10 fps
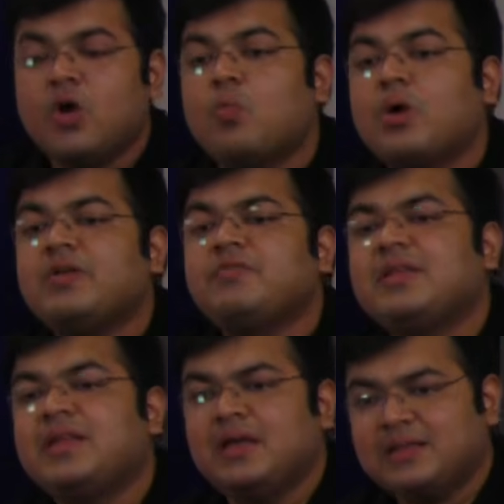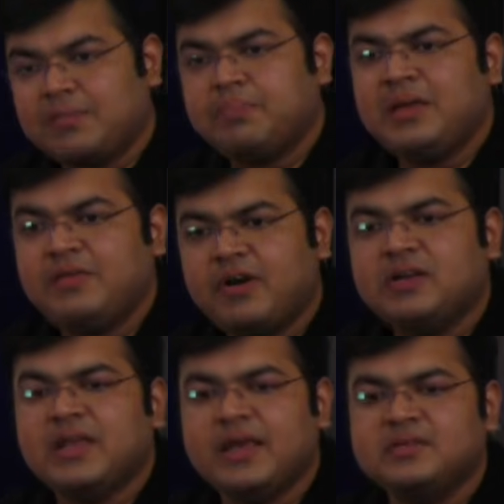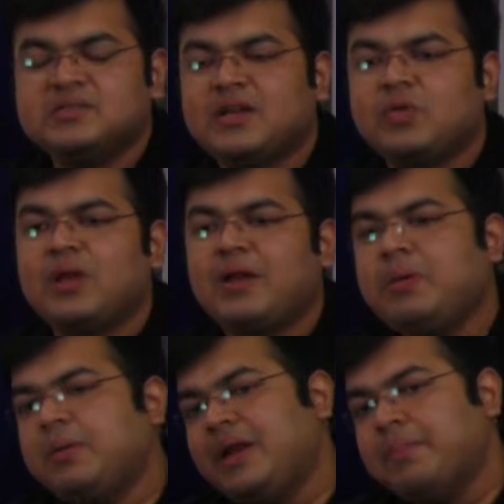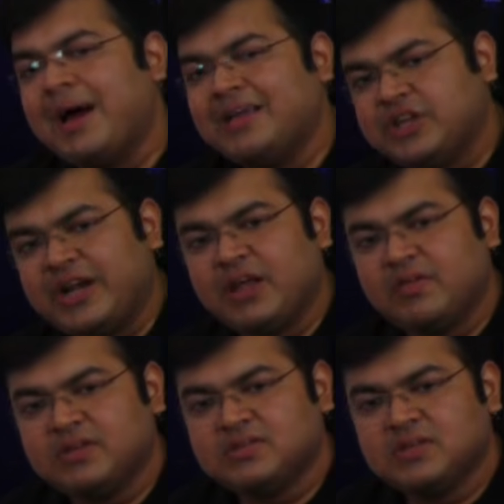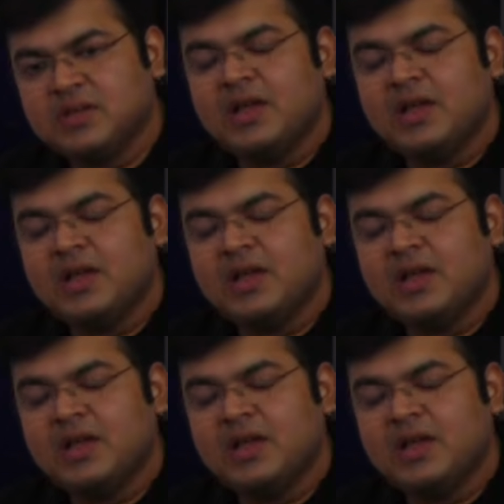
What if they think that PE fund thinks that, let me buy Jet Airways,